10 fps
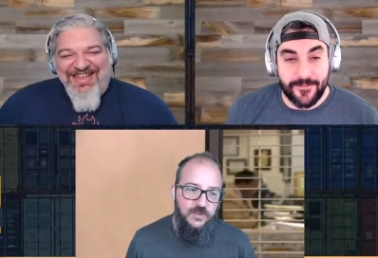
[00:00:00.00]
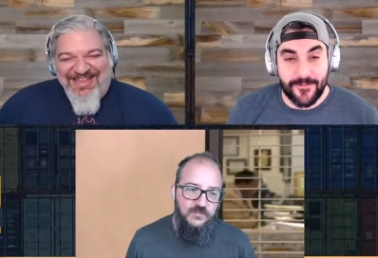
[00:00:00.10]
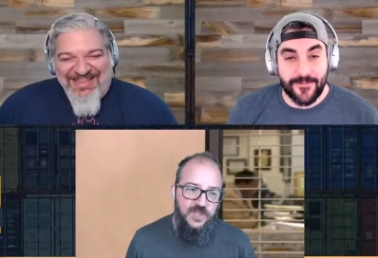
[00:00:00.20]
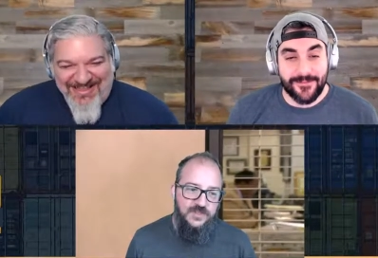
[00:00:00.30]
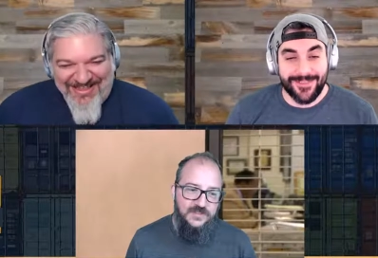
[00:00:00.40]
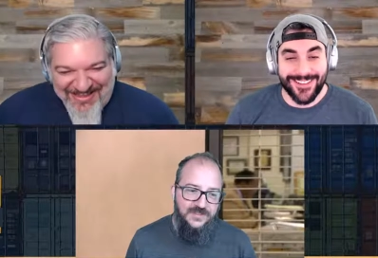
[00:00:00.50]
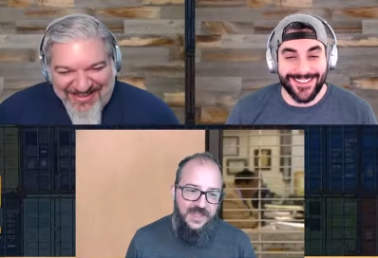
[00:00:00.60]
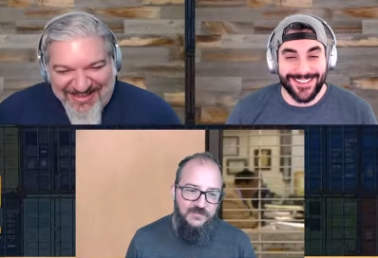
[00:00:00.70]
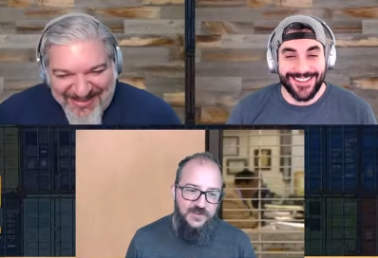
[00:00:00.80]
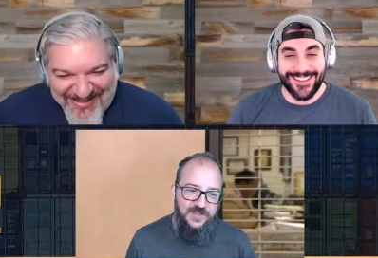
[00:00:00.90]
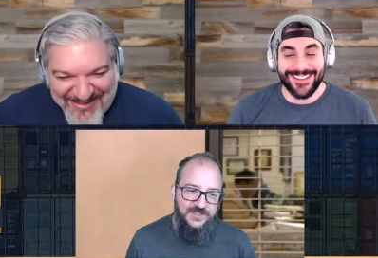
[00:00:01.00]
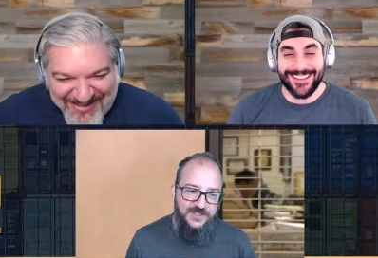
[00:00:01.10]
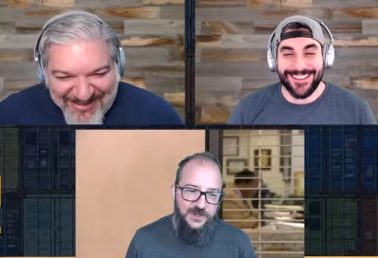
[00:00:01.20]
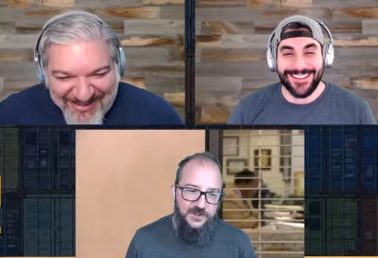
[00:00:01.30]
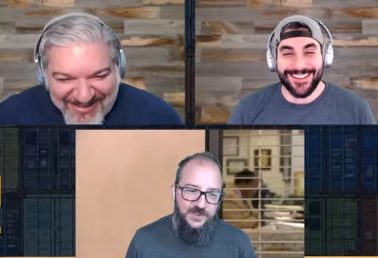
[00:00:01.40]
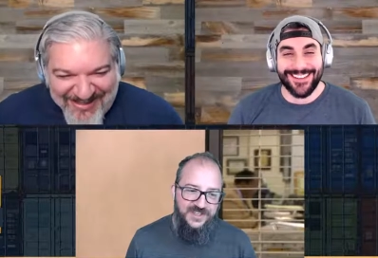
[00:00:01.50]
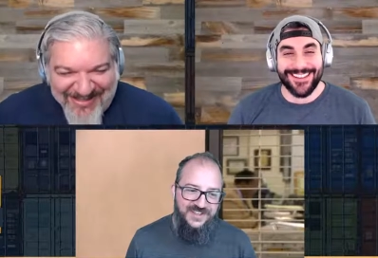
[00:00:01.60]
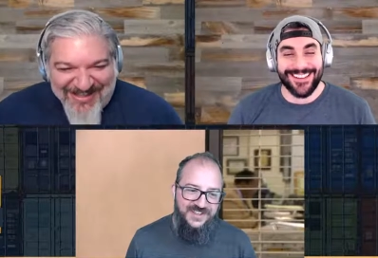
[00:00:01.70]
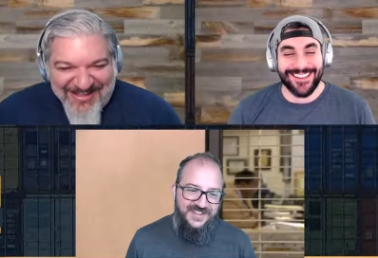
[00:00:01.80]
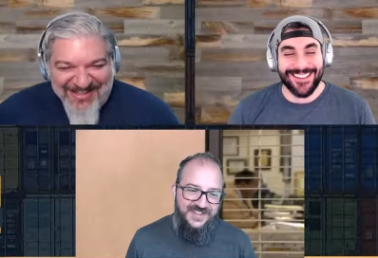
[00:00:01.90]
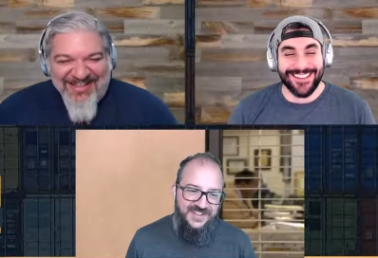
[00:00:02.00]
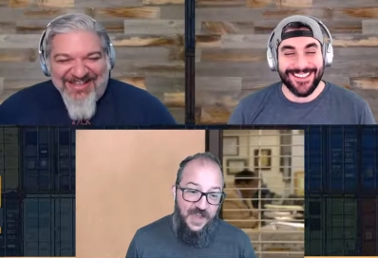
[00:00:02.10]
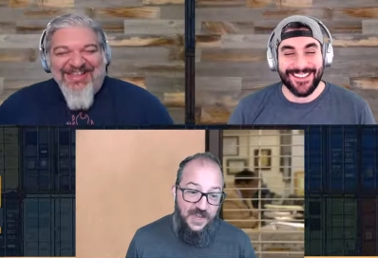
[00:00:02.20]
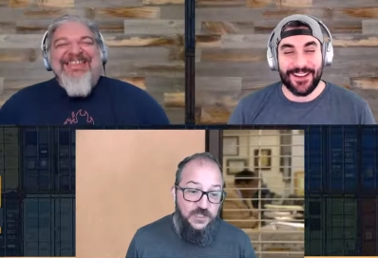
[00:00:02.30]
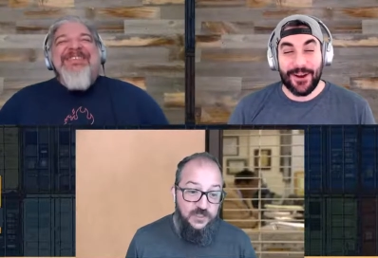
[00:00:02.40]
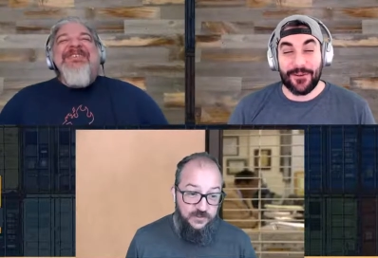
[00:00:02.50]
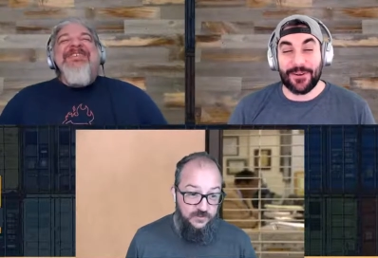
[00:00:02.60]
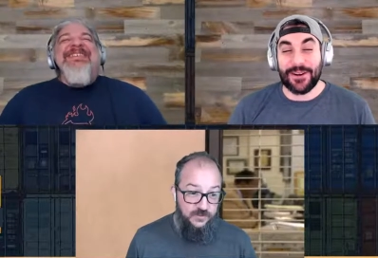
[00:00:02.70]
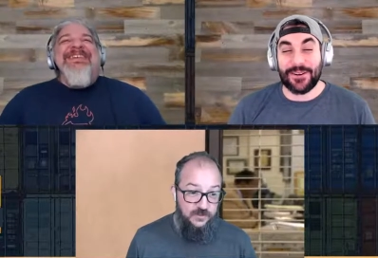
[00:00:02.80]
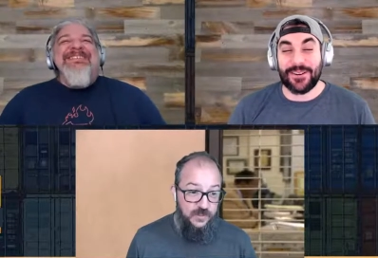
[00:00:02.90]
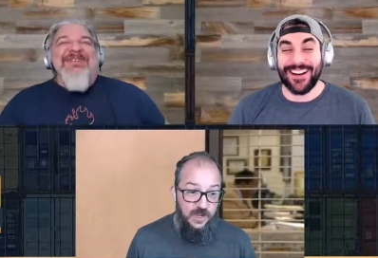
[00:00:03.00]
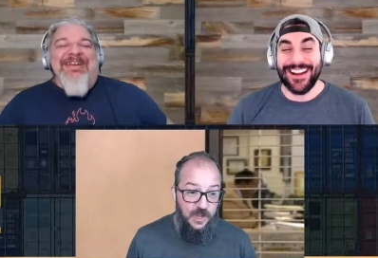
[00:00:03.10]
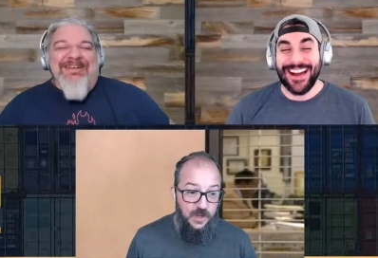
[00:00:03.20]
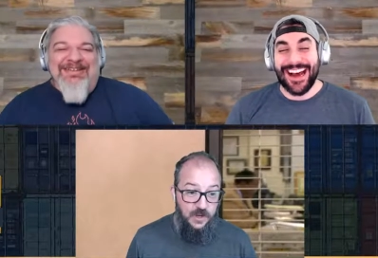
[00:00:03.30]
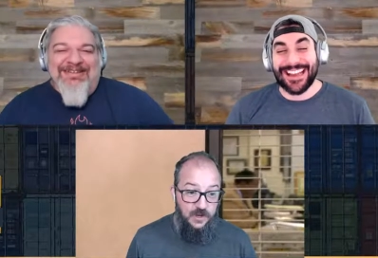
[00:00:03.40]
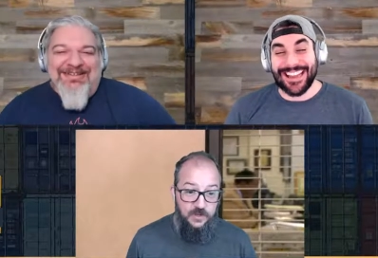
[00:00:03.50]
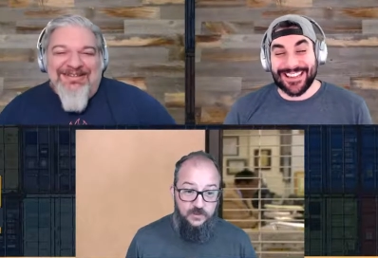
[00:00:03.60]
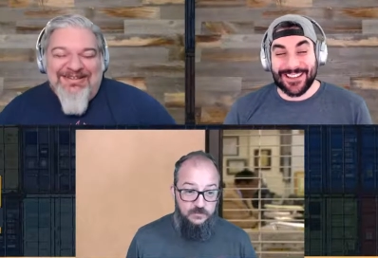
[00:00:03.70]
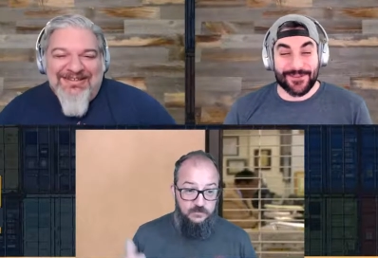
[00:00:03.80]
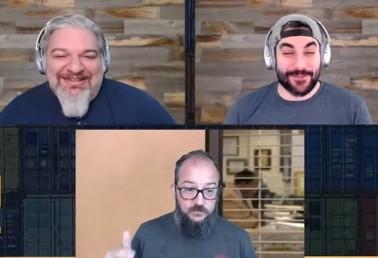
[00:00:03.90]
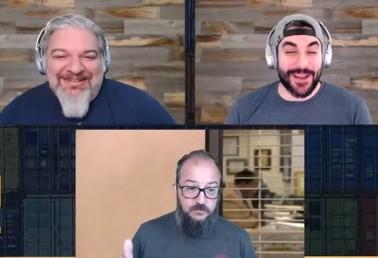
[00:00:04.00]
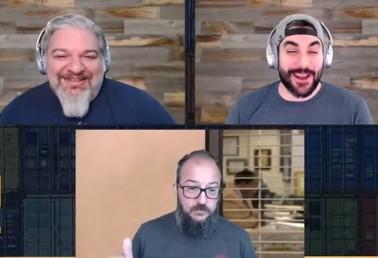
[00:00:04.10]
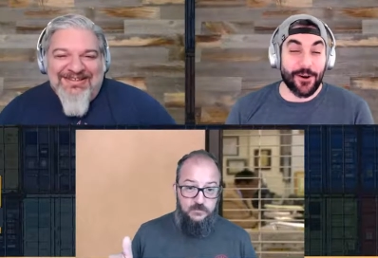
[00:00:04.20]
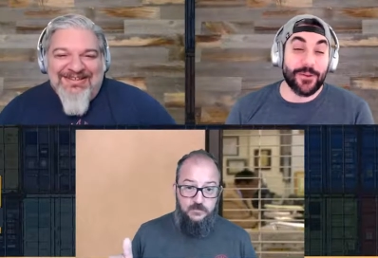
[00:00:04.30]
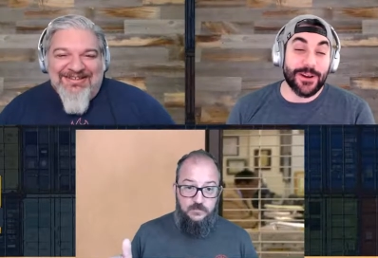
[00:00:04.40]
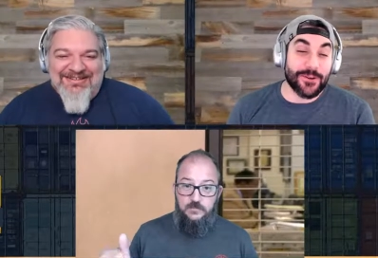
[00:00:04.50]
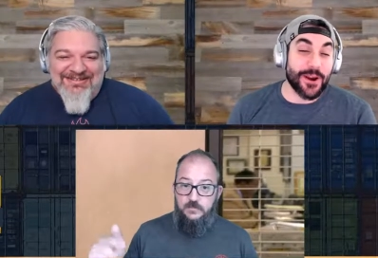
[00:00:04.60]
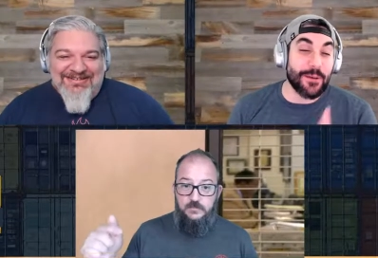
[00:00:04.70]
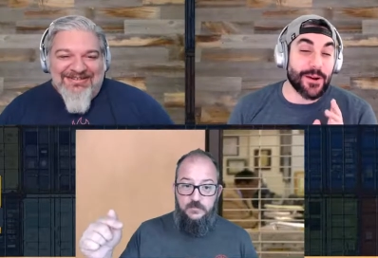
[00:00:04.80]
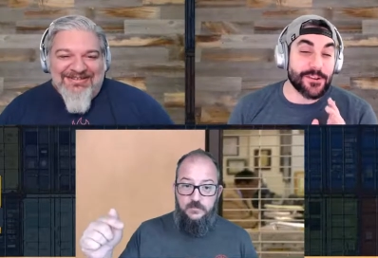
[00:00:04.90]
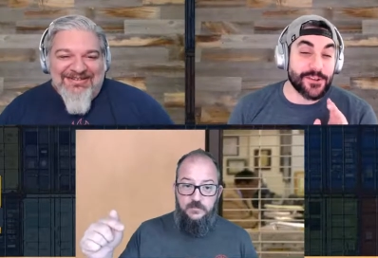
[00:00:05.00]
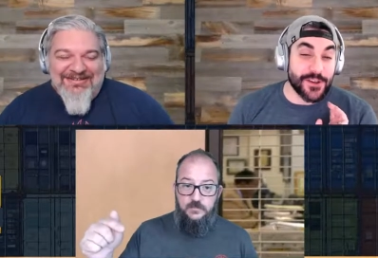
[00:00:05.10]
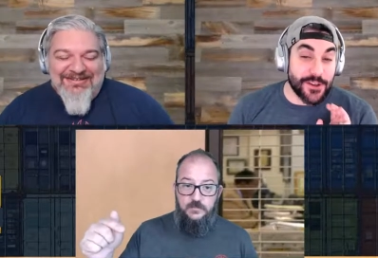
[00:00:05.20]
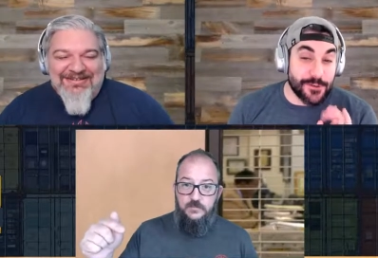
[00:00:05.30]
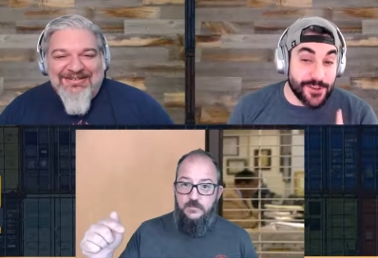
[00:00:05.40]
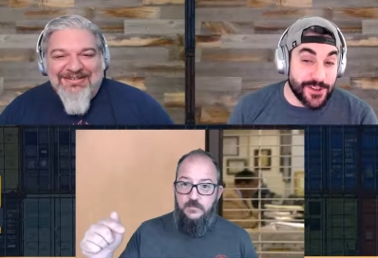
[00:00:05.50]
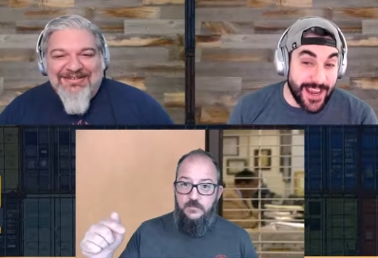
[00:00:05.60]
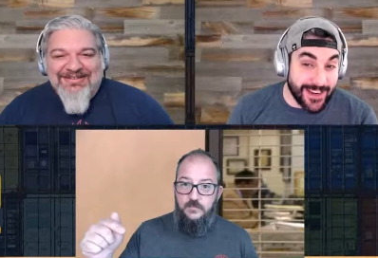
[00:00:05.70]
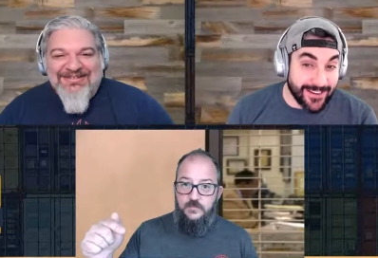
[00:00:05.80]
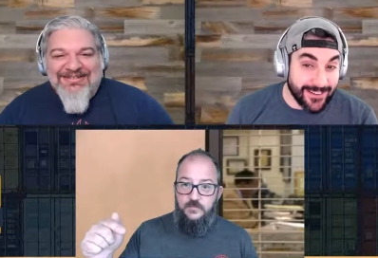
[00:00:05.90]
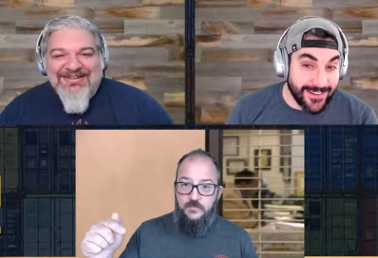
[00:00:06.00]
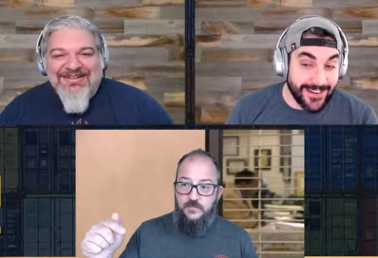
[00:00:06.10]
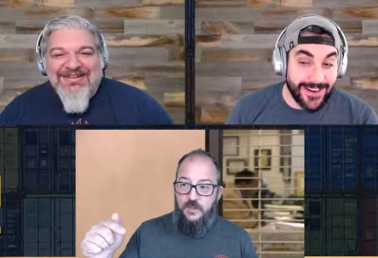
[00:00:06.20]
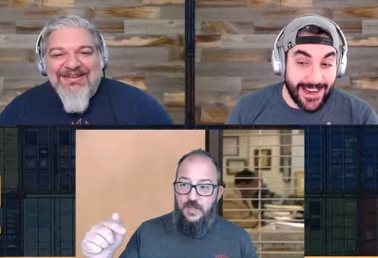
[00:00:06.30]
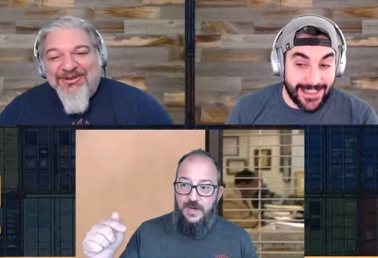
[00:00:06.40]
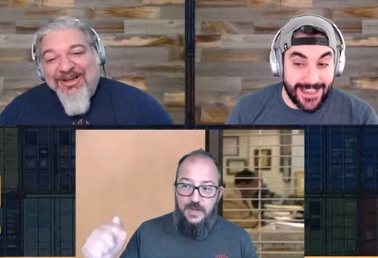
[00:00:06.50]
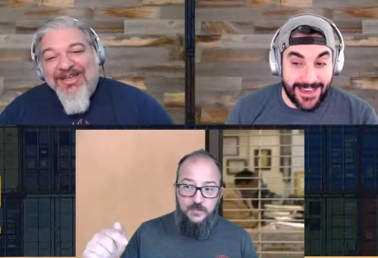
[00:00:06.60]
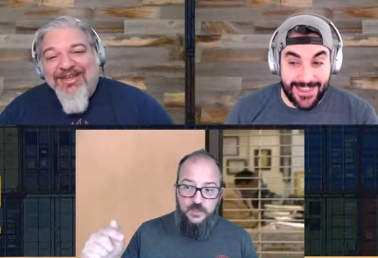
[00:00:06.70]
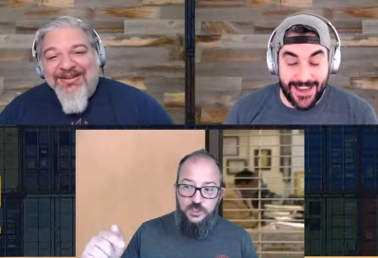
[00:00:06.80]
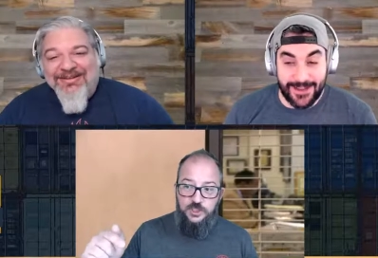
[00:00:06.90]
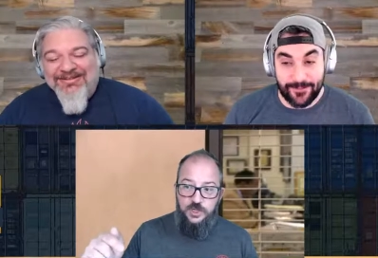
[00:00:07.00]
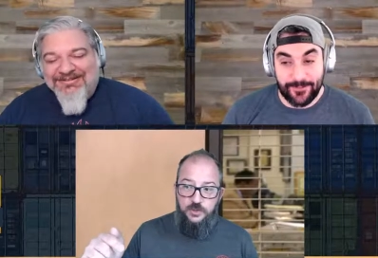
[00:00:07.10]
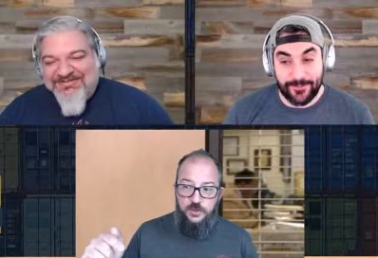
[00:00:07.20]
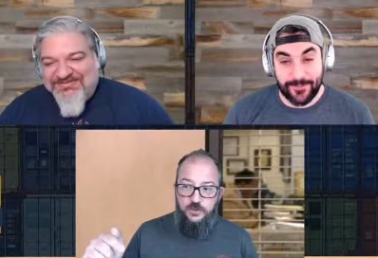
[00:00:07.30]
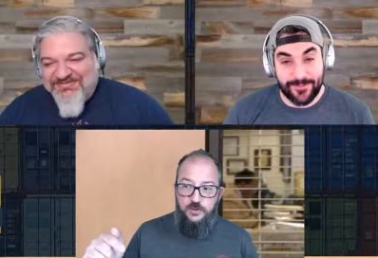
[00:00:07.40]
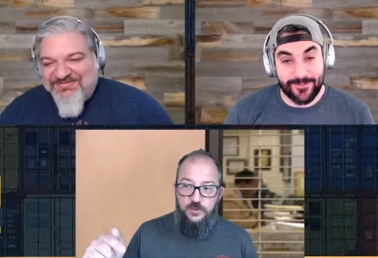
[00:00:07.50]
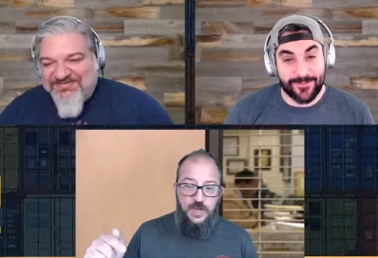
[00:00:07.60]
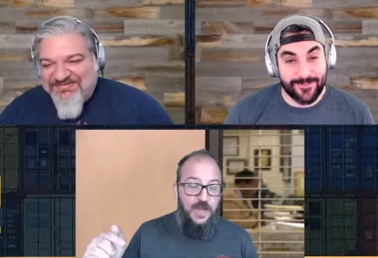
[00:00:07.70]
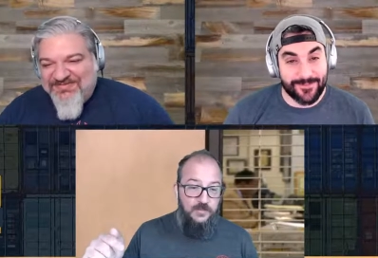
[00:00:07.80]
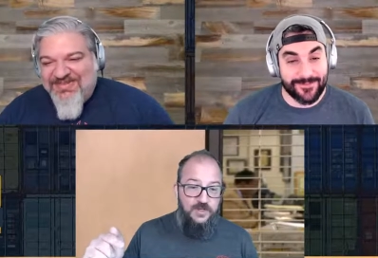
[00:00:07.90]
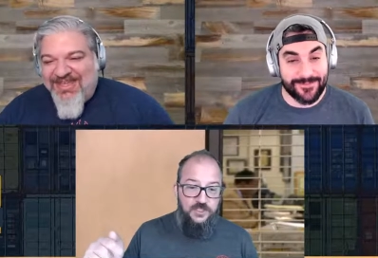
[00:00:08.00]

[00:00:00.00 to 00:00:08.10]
Speaker 1: VS that VS Code thing.
Speaker 2: I d- real. I like this from Deadhole. Real graybeards, you said. I like. And I'm going to show
Speaker 1: you. I'm going to